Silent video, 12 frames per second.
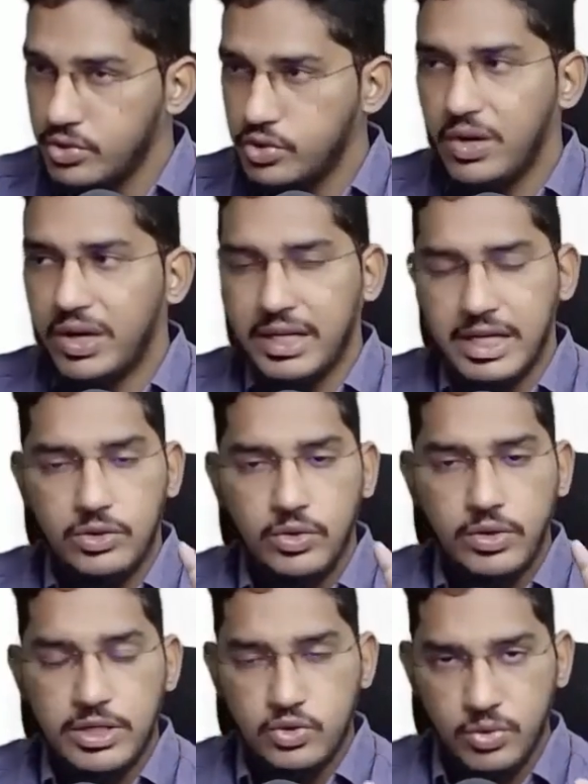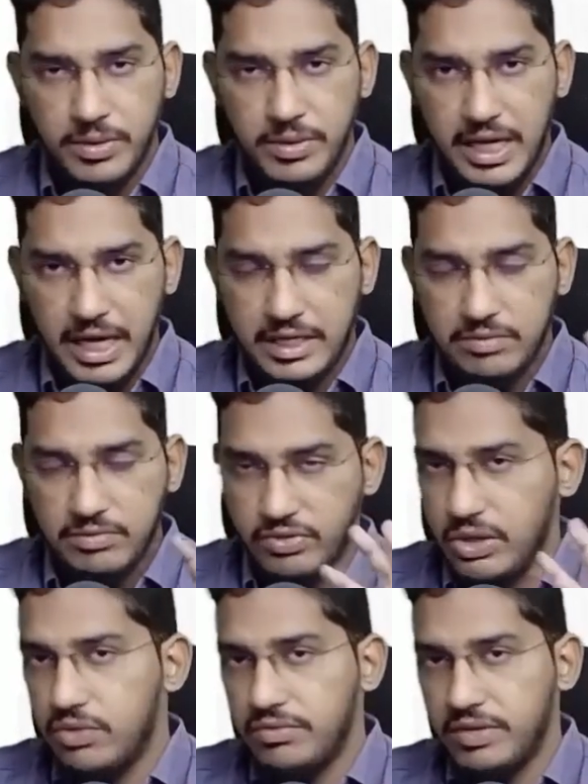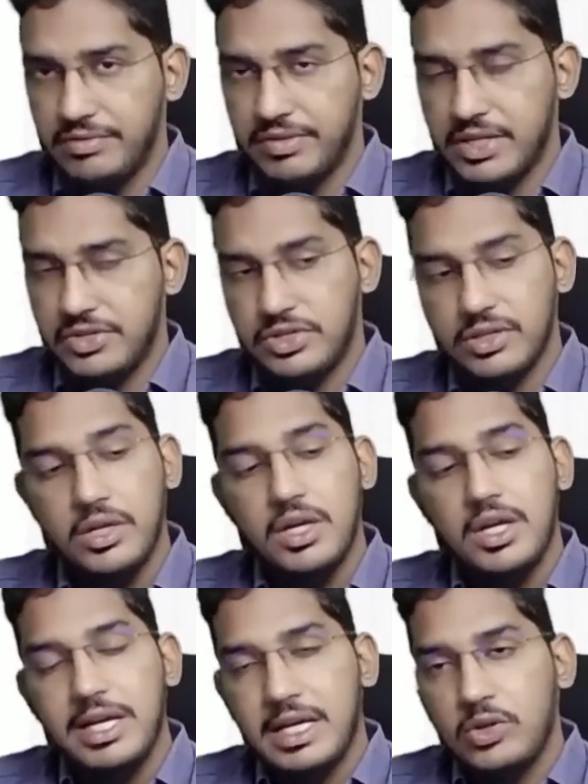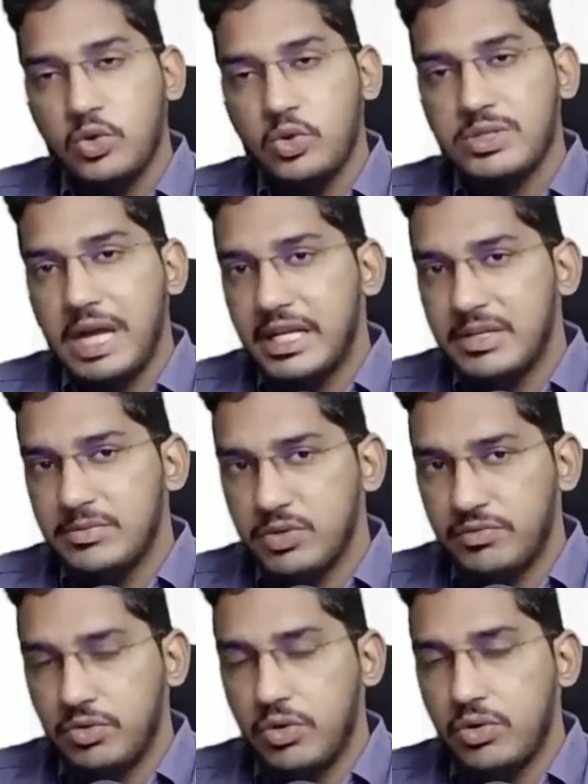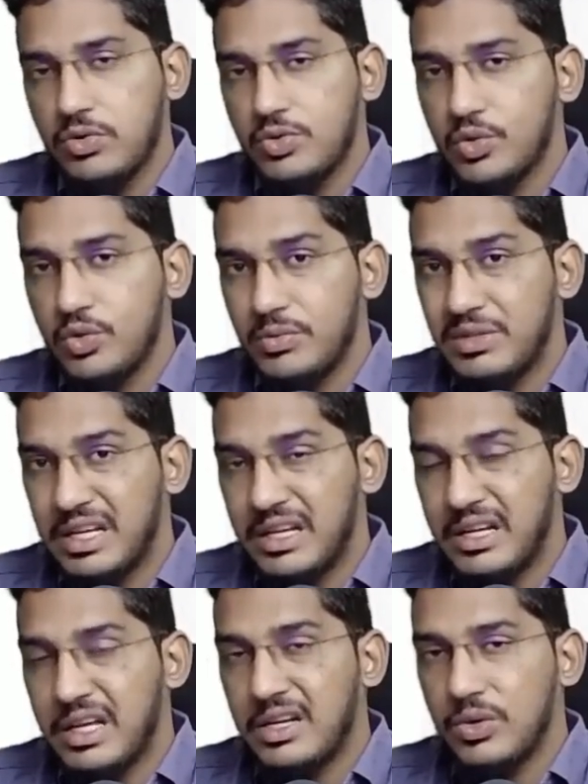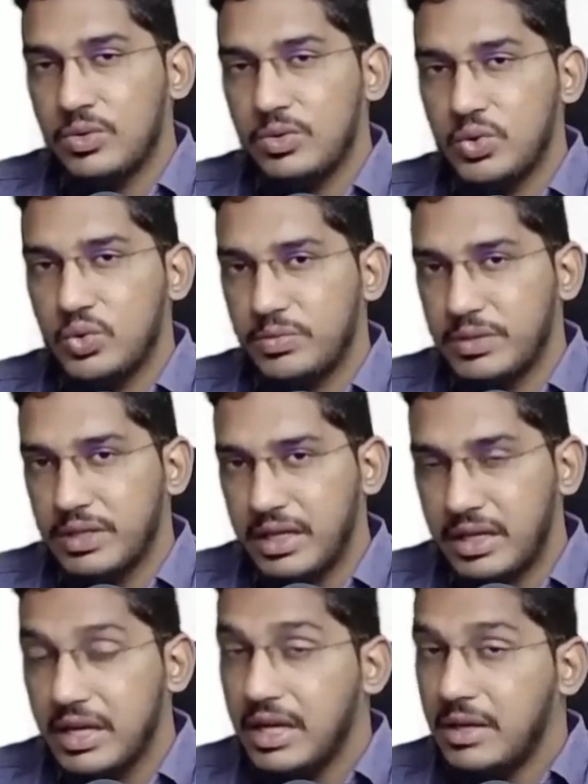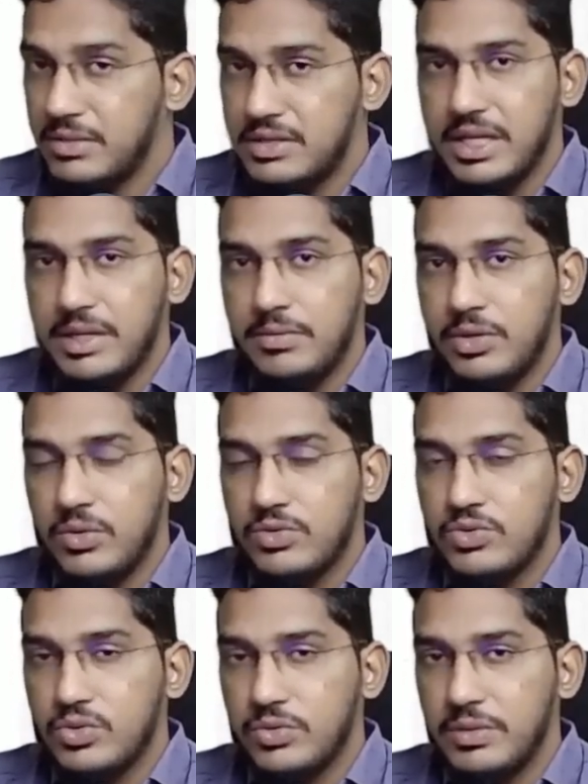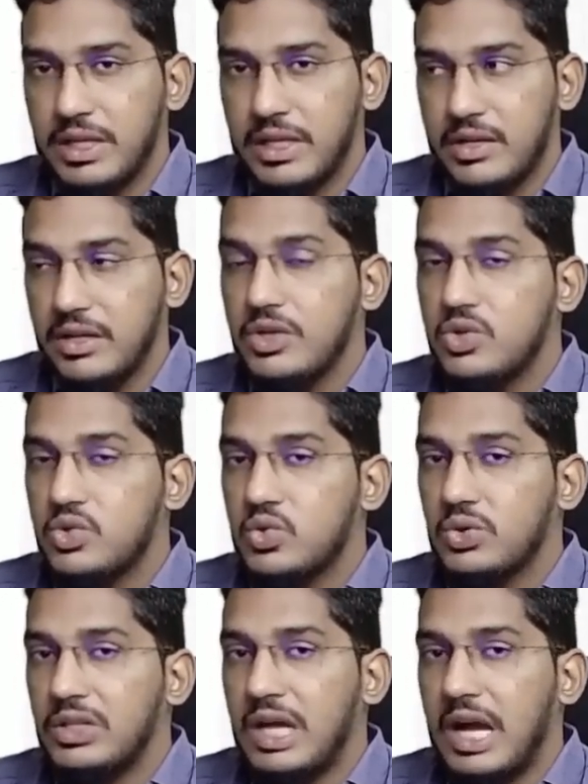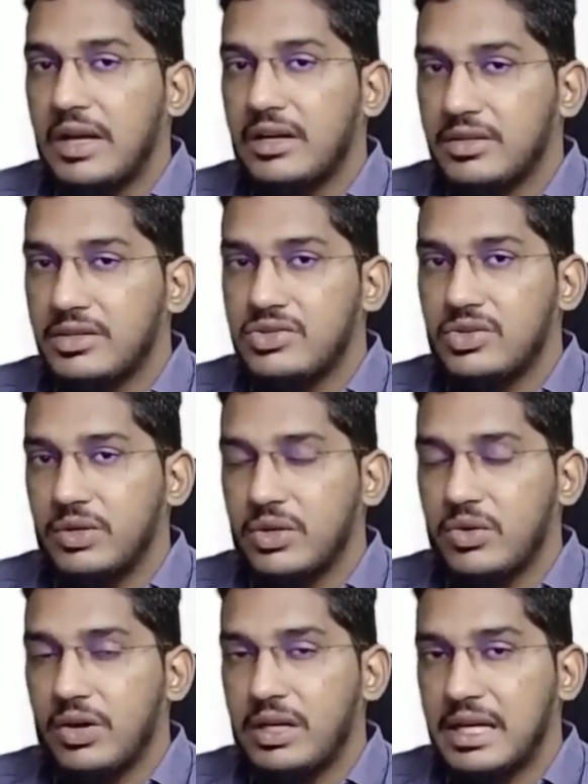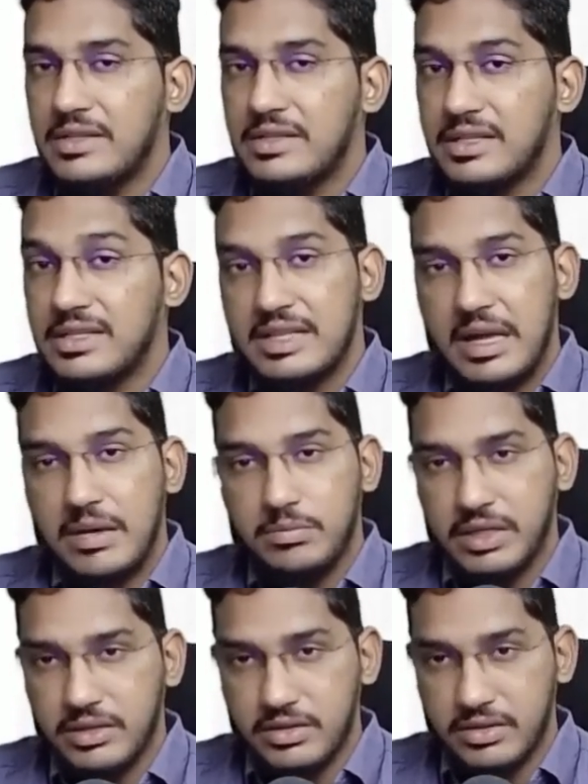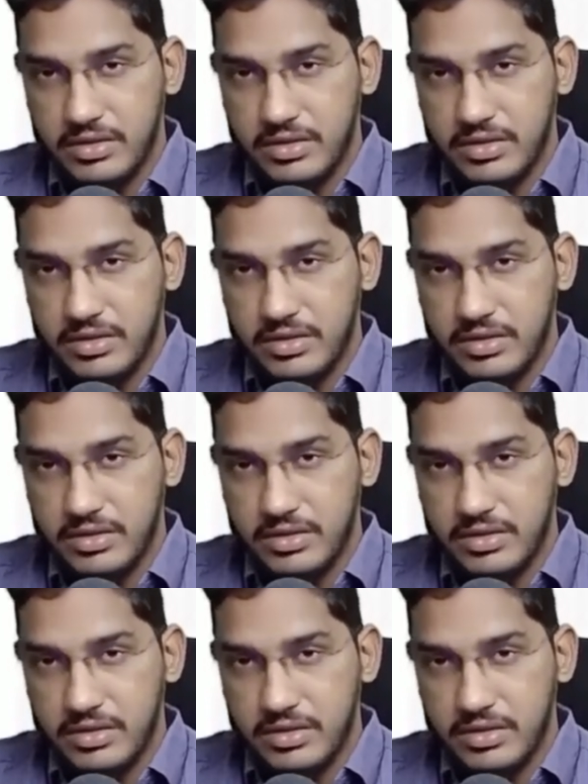you are ignoring so many items without verification. In those items, a fraud also could be there, error also could be there, misstatement also could be there. So that risk we call it as sampling